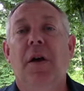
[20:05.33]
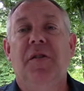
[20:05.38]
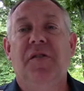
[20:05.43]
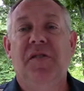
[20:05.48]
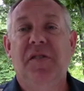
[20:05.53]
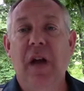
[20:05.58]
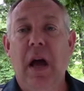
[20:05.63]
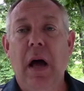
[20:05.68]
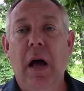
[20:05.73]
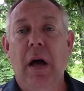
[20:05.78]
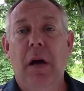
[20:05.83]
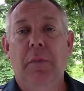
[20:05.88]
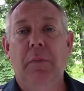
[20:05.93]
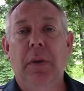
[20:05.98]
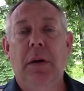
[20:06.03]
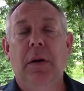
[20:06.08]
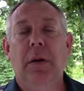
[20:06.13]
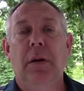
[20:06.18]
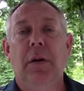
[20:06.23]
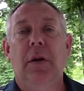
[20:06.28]

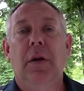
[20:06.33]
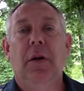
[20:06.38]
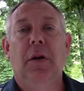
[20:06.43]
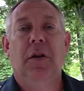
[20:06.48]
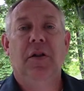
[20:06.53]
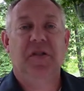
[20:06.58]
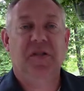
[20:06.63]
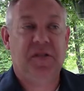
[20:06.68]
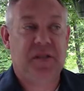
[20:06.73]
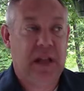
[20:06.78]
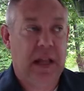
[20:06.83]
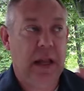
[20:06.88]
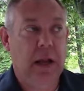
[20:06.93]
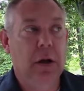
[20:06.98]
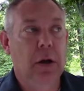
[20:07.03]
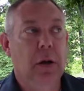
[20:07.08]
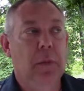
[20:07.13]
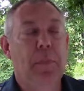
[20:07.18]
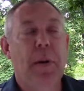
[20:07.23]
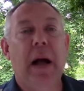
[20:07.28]
Some
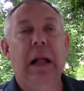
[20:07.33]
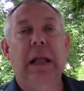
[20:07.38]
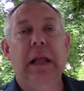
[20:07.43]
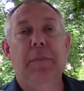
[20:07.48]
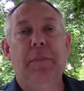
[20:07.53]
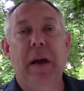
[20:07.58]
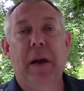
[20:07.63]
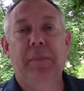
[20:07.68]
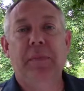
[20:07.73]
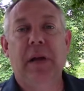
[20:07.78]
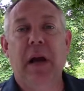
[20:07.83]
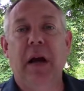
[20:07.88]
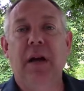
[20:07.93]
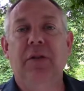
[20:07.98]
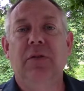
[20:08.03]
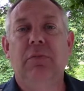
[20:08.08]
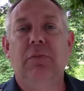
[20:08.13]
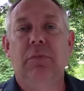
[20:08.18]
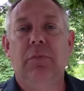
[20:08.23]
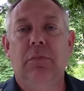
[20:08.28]
single
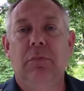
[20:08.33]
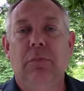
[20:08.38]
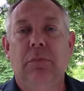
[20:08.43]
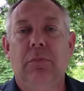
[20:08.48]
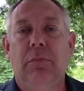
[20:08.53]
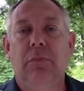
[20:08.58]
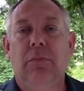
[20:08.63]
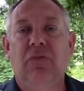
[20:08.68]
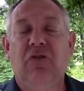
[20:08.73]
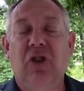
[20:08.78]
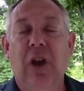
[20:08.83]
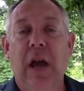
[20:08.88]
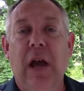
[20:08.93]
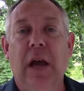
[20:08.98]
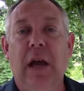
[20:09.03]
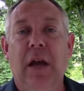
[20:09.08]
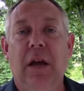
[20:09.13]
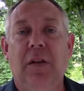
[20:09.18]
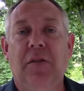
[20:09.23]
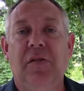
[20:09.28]
polypeptide
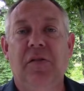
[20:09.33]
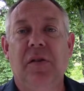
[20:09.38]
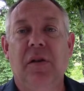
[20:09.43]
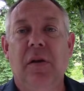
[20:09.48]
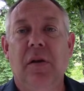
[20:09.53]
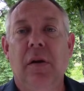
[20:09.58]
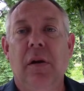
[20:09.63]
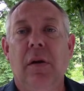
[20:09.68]
chains